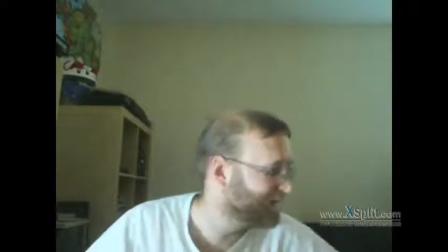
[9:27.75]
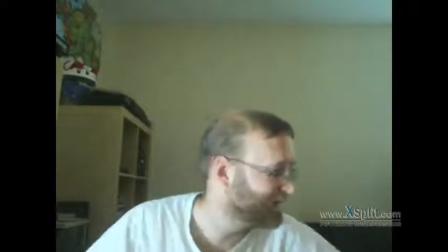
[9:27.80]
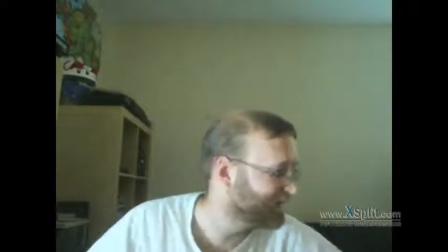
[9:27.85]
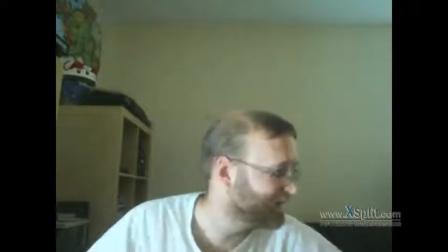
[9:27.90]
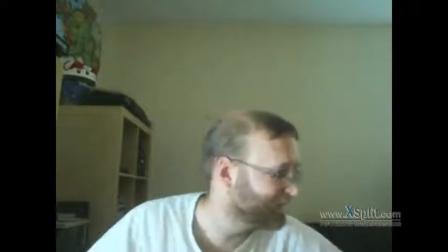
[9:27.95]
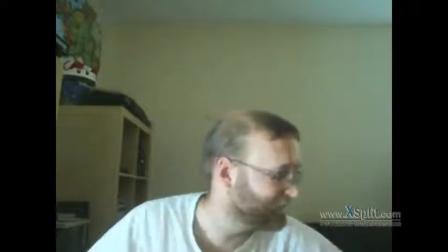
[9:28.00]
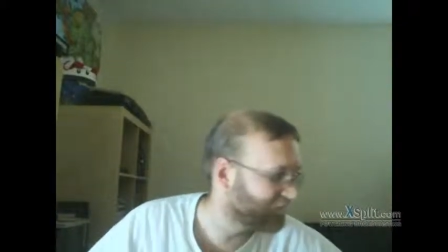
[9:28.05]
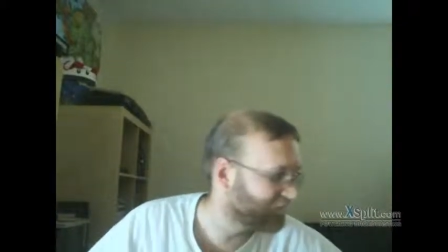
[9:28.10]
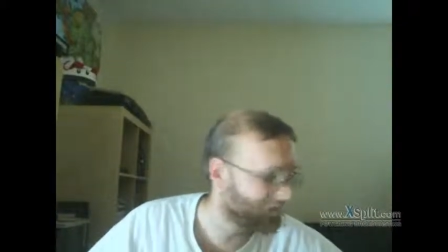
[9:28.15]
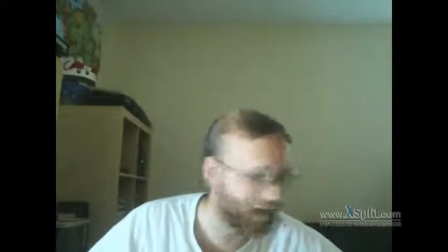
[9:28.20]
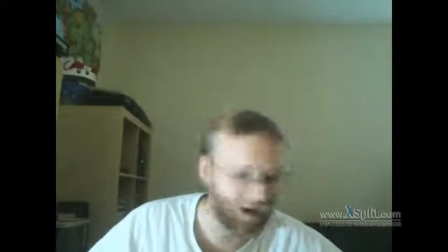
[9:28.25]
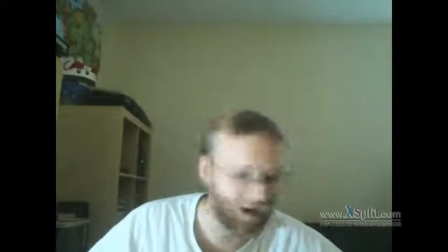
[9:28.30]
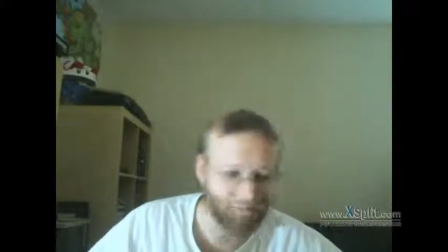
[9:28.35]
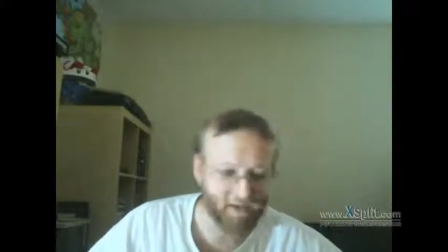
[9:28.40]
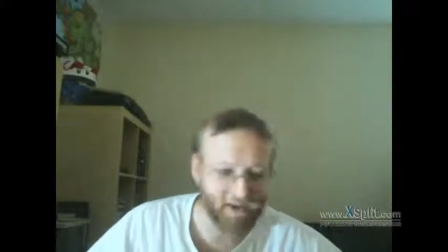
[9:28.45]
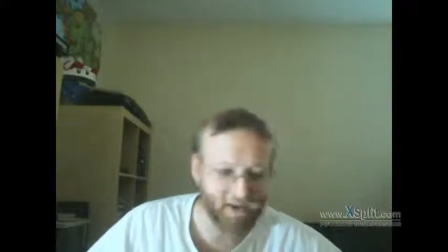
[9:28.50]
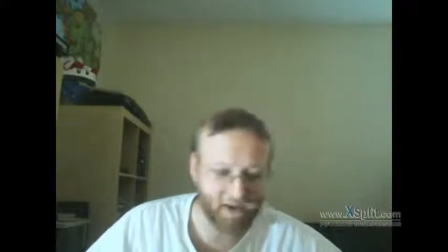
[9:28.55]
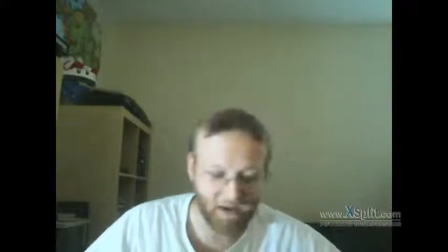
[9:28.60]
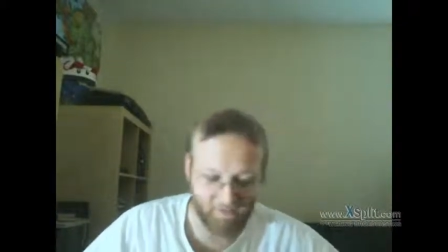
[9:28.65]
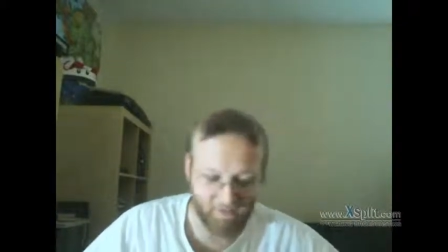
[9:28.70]
So I
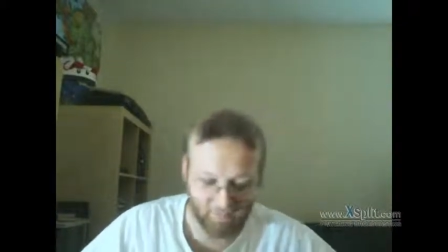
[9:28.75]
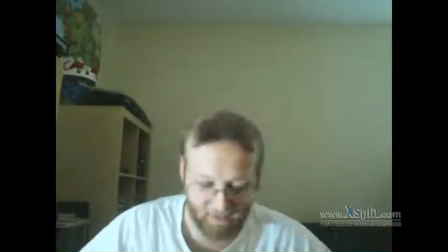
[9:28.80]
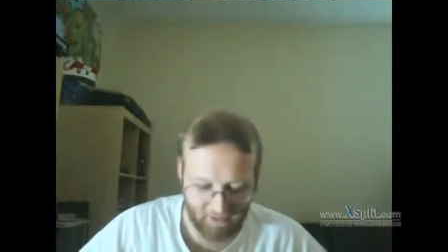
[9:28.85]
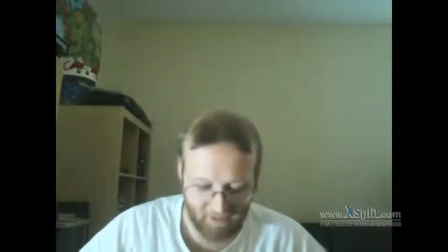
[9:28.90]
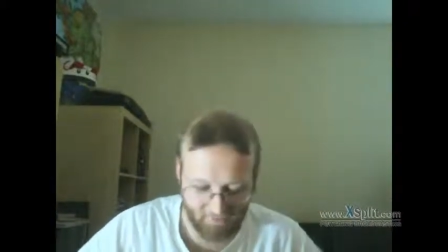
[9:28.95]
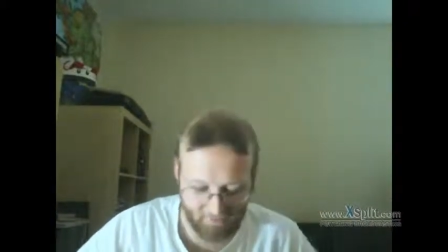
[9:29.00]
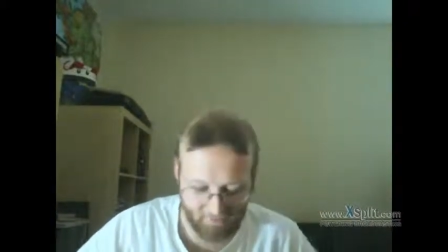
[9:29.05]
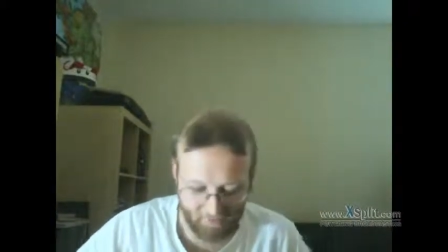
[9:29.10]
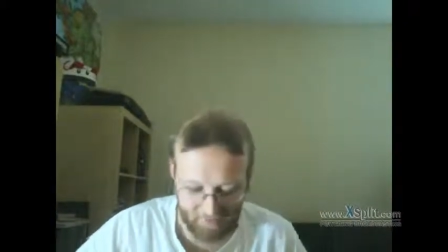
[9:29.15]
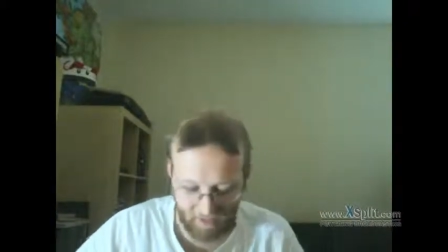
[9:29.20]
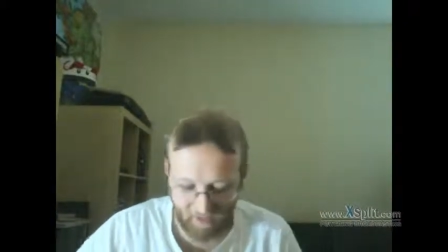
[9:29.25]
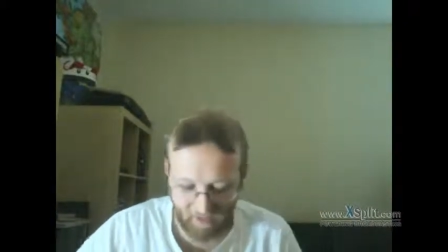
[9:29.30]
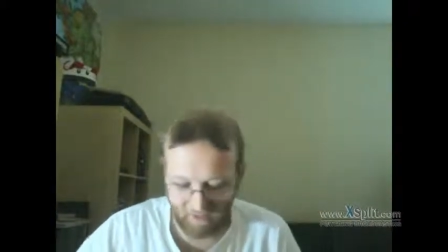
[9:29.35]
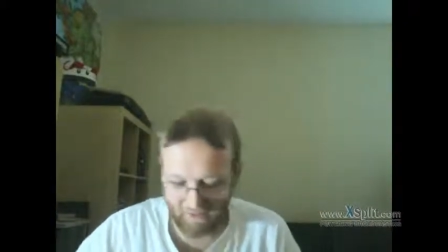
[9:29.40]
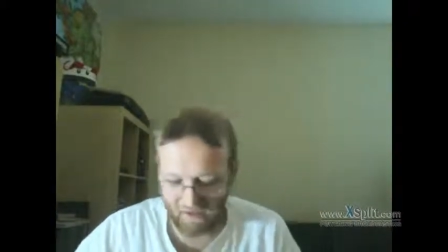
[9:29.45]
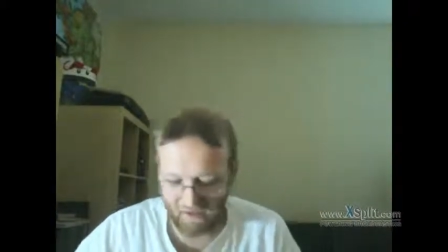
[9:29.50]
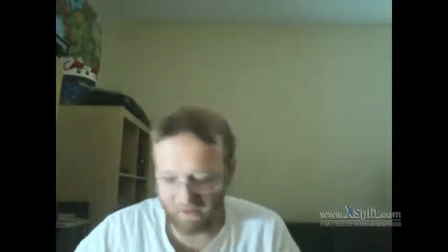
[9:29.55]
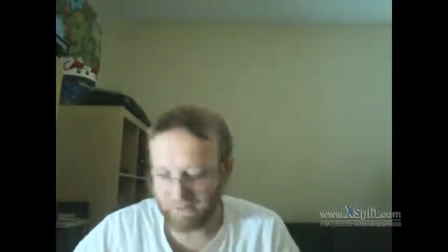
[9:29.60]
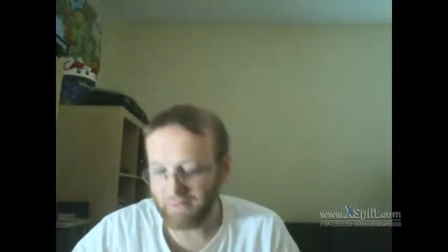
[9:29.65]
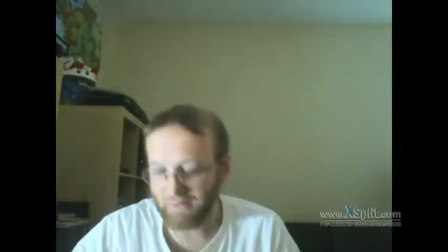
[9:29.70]
mean,
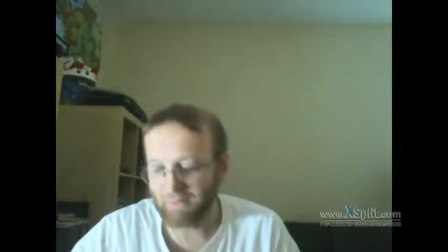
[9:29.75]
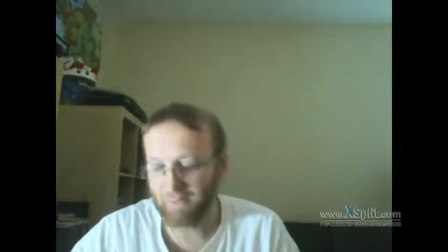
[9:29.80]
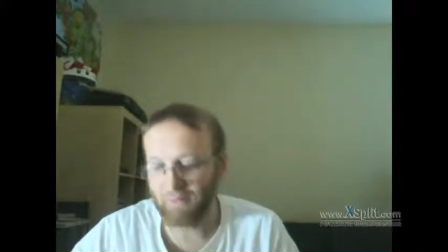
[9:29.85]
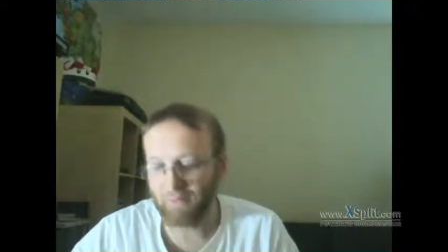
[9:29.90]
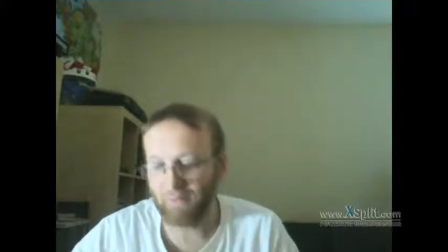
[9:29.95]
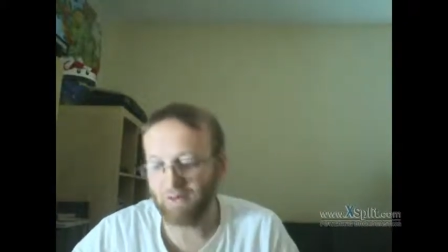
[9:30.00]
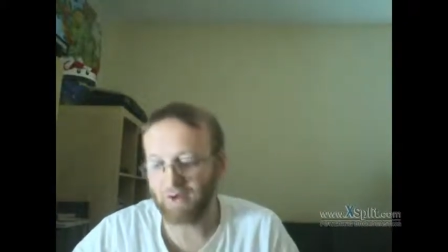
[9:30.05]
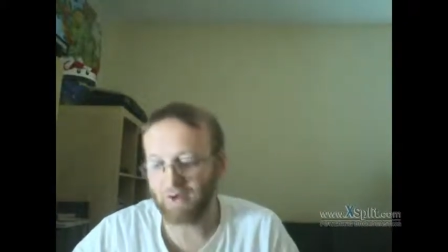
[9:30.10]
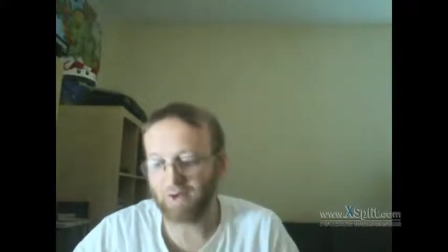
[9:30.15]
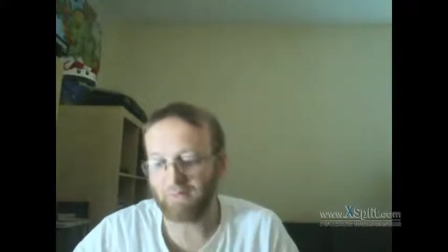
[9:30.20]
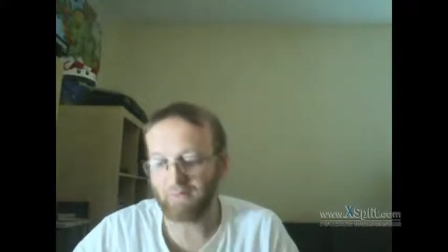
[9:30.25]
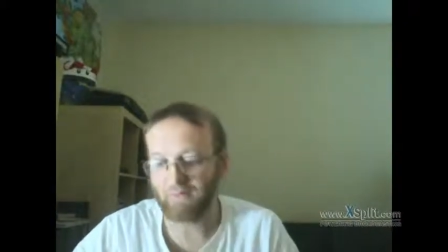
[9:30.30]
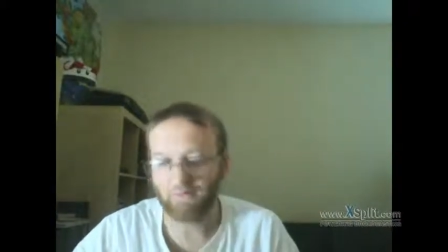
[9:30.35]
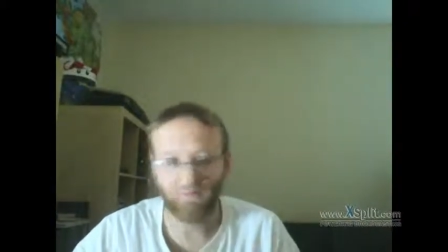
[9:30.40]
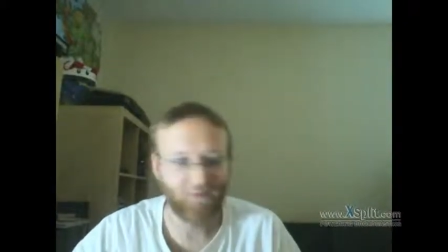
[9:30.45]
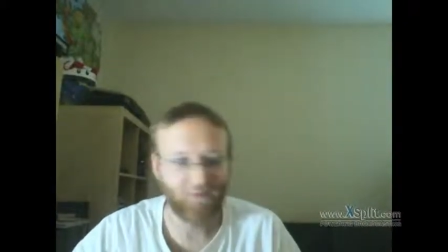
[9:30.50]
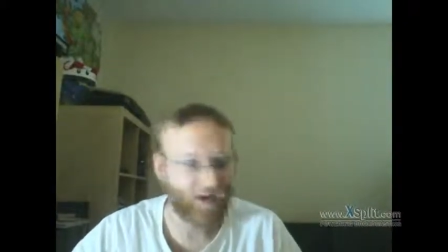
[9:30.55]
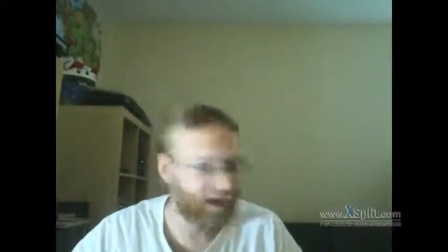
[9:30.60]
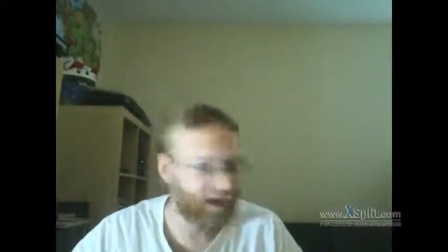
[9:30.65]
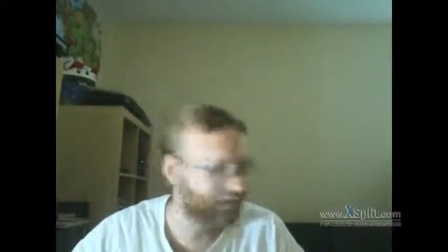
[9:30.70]
I couldn't pull it over
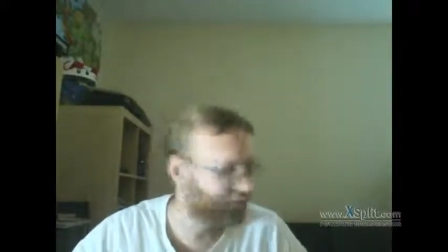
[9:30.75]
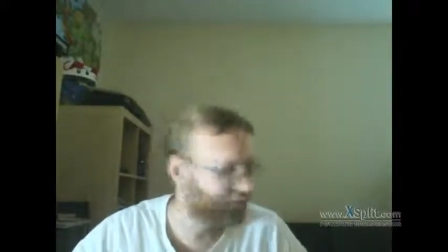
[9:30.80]
fast